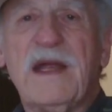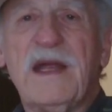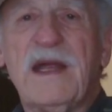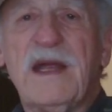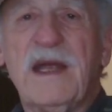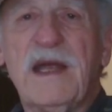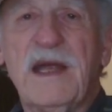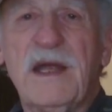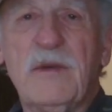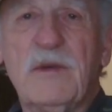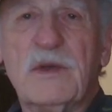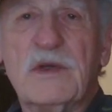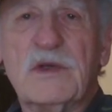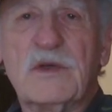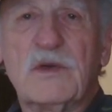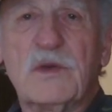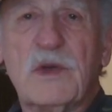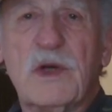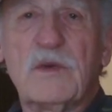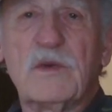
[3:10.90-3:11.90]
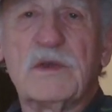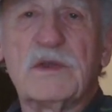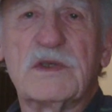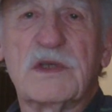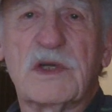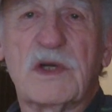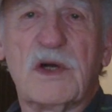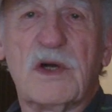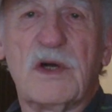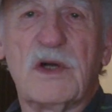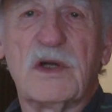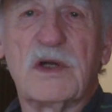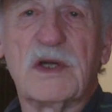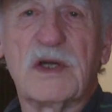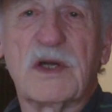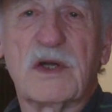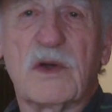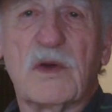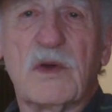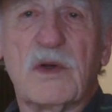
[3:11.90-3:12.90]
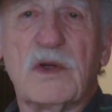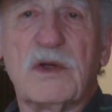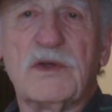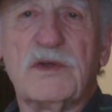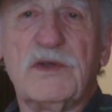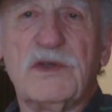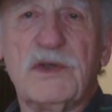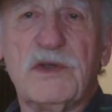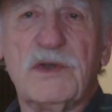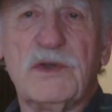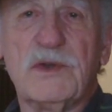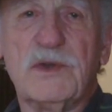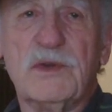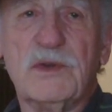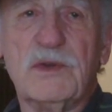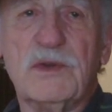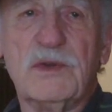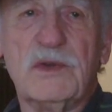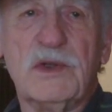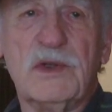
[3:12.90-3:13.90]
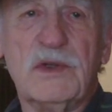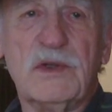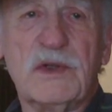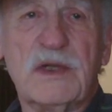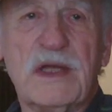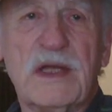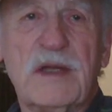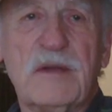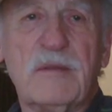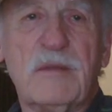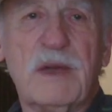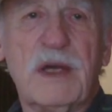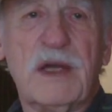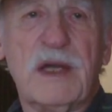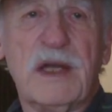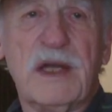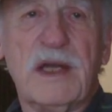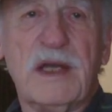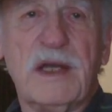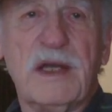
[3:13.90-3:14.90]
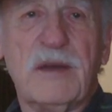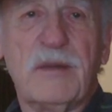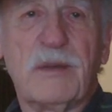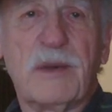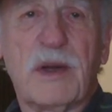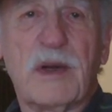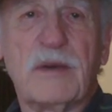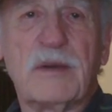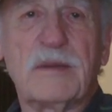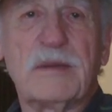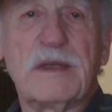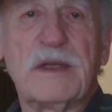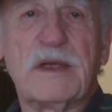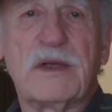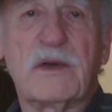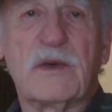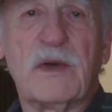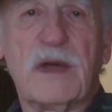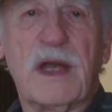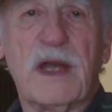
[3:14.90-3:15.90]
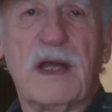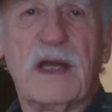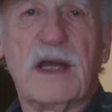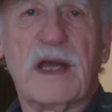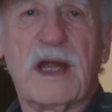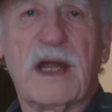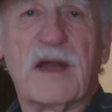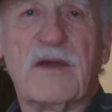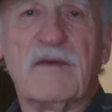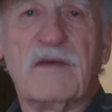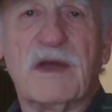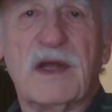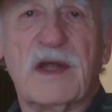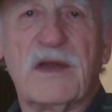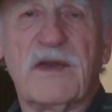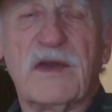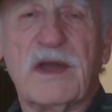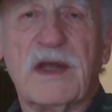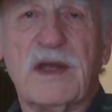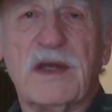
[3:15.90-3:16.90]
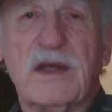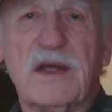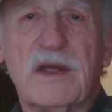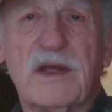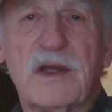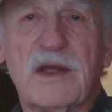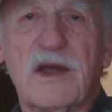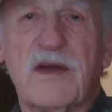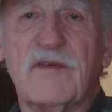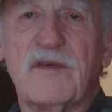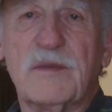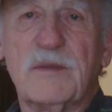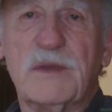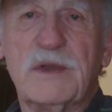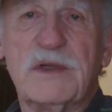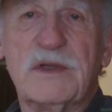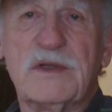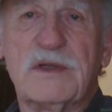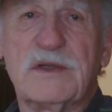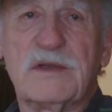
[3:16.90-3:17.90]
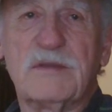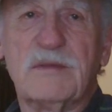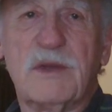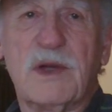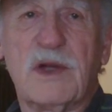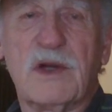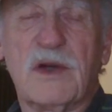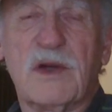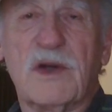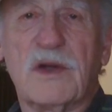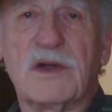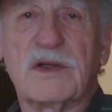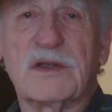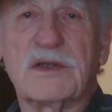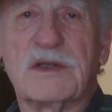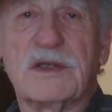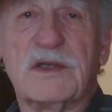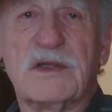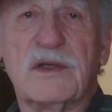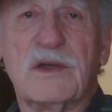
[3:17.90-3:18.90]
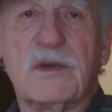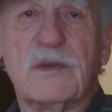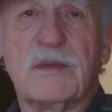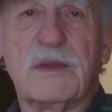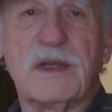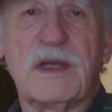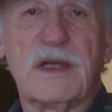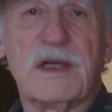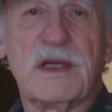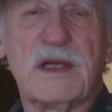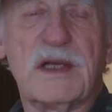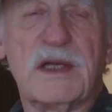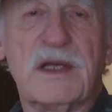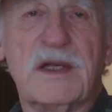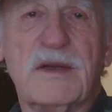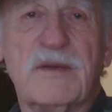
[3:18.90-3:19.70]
He was what was called a court Jew who lent money, probably created out of nothing, to governments, monarchs, and nobility.